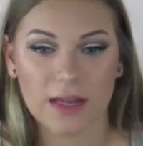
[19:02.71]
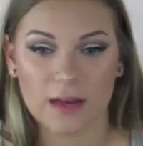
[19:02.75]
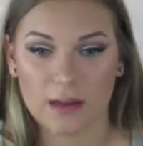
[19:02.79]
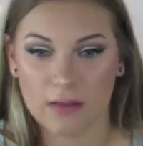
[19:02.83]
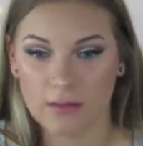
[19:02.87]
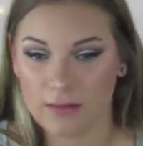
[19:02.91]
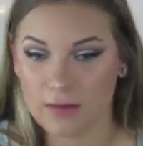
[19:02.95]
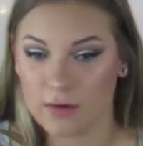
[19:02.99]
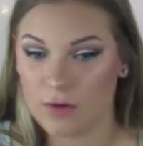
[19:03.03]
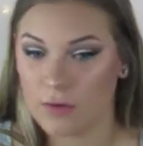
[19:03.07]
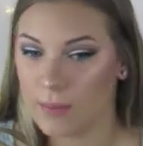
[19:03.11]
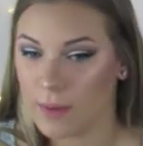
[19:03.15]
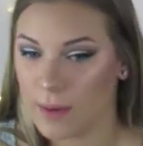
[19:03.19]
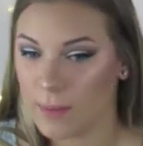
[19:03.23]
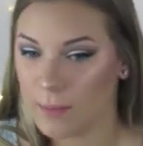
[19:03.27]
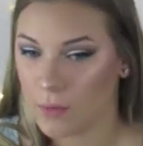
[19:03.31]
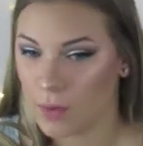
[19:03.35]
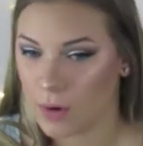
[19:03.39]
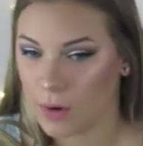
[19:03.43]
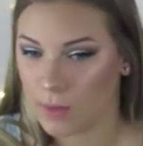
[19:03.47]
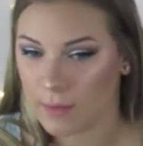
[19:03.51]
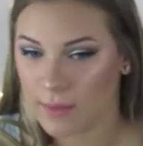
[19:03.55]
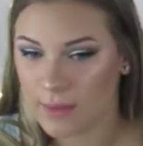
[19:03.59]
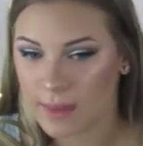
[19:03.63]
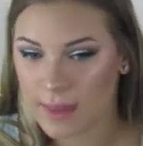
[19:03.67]
in a little bit
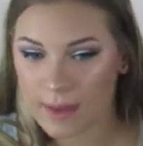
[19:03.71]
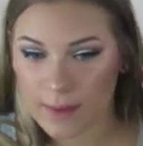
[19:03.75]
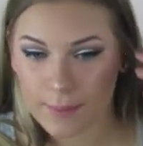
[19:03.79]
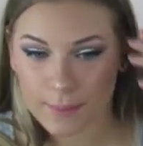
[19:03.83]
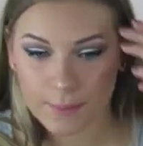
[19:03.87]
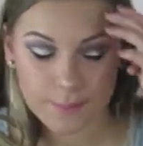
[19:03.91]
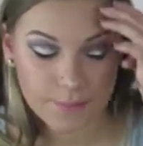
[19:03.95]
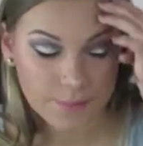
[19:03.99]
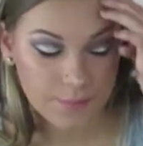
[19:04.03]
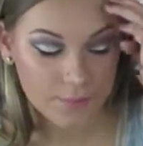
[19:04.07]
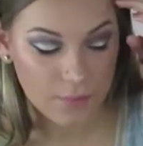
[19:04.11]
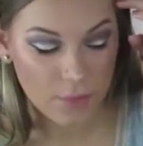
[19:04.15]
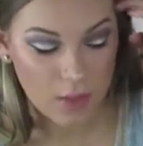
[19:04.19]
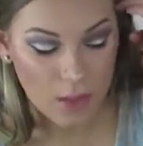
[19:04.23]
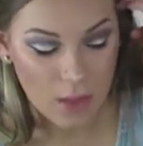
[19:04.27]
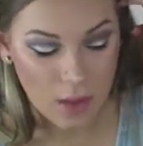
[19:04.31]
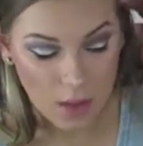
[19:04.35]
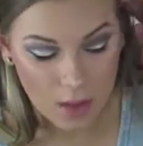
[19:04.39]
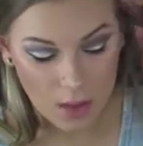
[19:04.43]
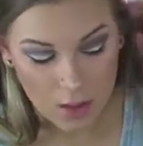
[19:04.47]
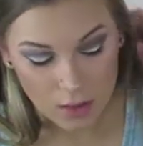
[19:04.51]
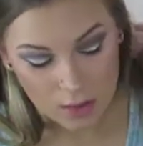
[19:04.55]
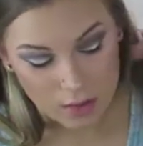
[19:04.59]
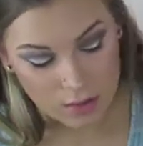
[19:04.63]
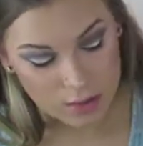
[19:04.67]
more with it.
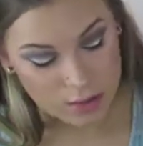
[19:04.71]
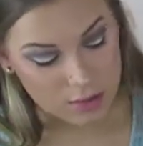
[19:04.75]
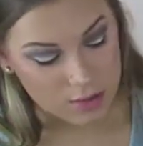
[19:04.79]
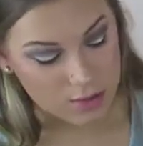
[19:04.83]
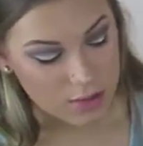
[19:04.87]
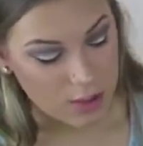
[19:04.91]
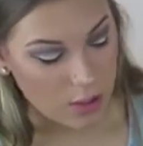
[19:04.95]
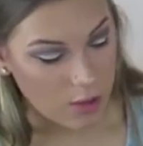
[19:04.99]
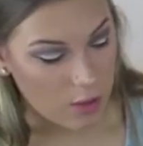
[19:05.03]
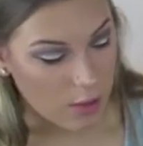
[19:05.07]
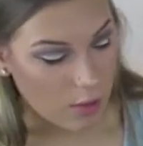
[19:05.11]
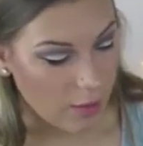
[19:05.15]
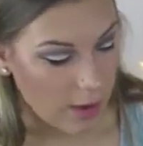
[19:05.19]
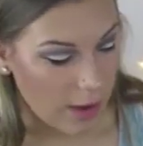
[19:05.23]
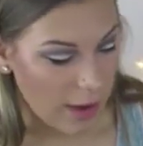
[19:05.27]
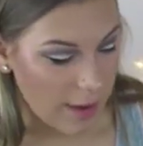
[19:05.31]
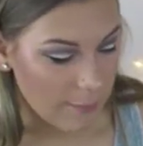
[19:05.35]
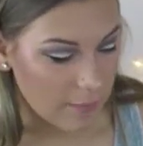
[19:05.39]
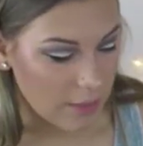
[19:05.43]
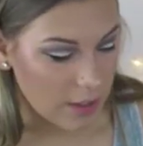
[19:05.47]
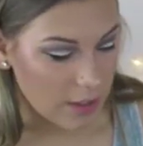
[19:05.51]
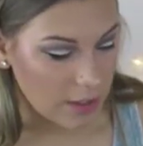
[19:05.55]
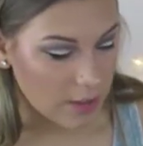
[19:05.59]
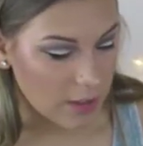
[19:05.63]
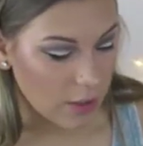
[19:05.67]
So
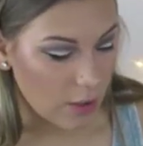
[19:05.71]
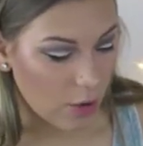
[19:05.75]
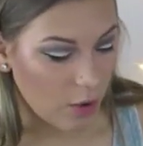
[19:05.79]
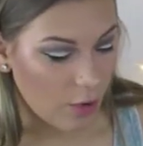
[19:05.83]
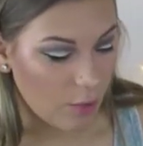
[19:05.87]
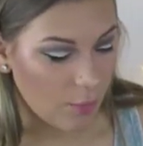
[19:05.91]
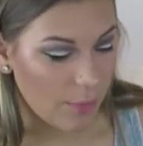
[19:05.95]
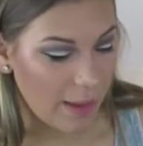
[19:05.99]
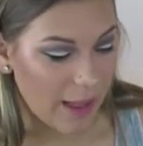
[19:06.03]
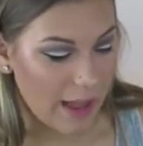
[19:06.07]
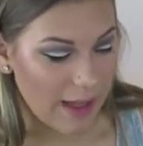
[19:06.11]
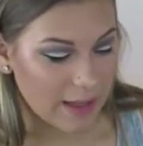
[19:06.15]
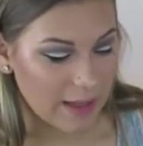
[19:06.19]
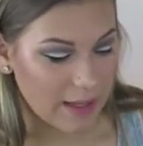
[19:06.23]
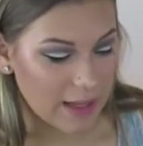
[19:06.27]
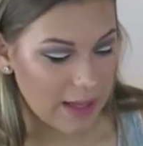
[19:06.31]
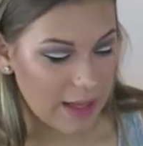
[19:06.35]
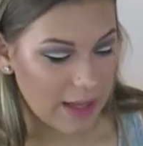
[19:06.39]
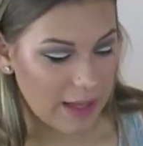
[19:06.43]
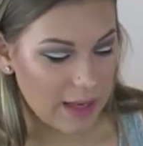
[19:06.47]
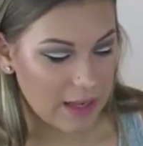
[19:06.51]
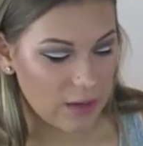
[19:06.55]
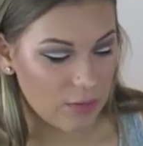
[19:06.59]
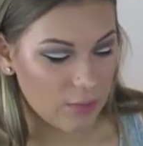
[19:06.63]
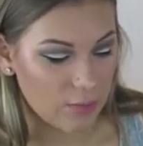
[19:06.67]
I'm going to go back
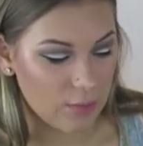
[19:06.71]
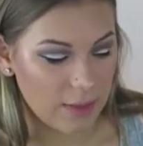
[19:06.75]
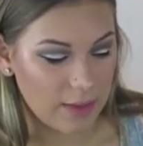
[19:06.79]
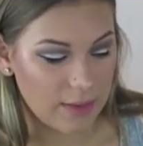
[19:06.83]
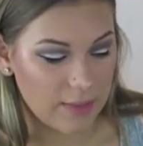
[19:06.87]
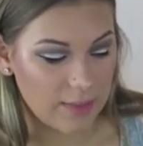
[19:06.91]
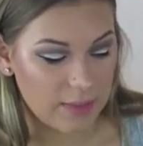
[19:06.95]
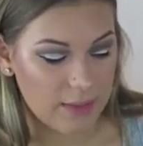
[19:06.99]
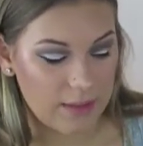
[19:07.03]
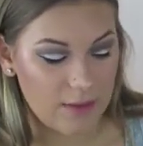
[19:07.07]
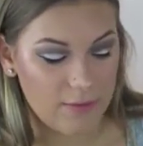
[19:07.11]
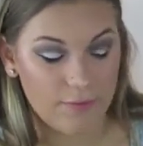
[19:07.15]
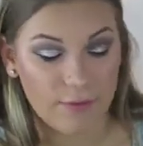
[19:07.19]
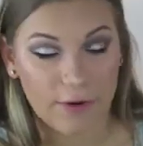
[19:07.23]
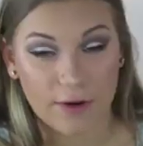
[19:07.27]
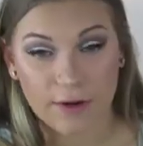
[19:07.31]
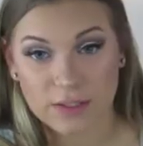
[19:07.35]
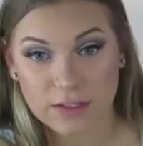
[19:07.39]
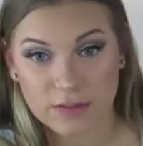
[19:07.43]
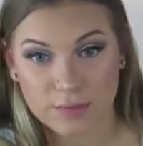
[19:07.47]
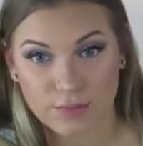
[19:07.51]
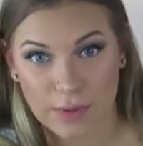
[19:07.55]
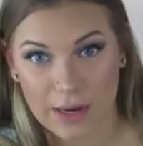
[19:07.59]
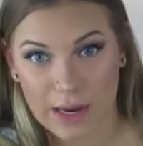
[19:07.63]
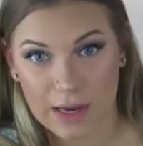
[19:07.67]
in with the
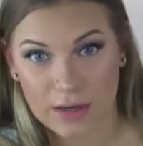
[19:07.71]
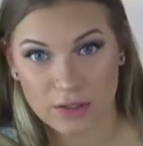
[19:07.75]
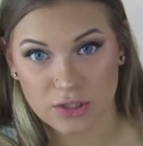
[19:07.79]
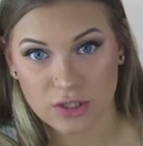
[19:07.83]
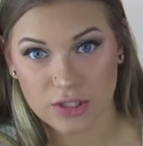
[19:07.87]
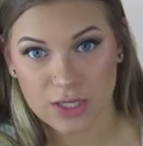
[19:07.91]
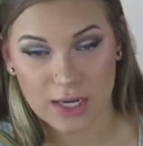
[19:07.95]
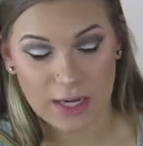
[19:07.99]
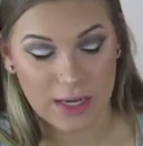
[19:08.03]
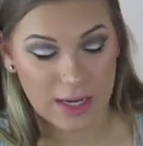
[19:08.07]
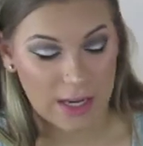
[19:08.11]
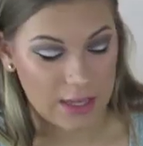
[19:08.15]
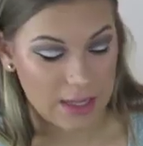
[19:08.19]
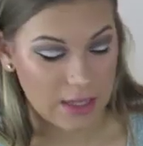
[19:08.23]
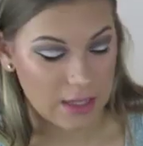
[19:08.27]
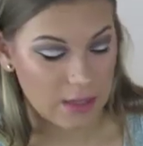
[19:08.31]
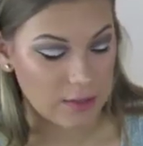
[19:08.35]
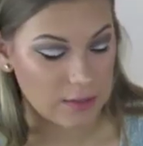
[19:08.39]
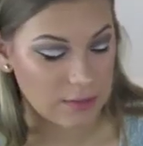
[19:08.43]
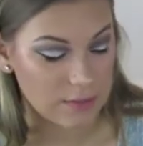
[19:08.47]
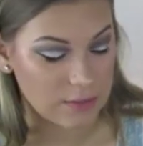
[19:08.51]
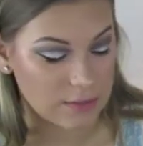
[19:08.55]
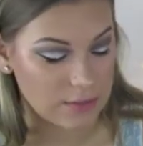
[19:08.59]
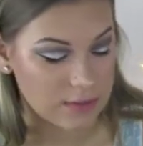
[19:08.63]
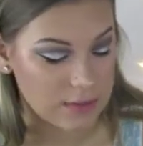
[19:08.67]
first brown shade I
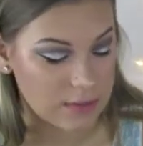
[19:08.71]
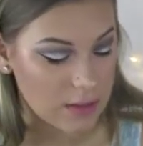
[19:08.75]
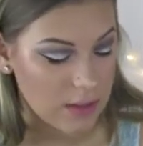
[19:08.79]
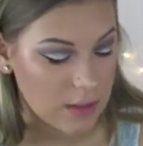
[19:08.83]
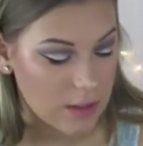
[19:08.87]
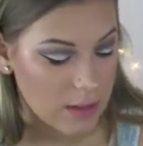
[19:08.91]
used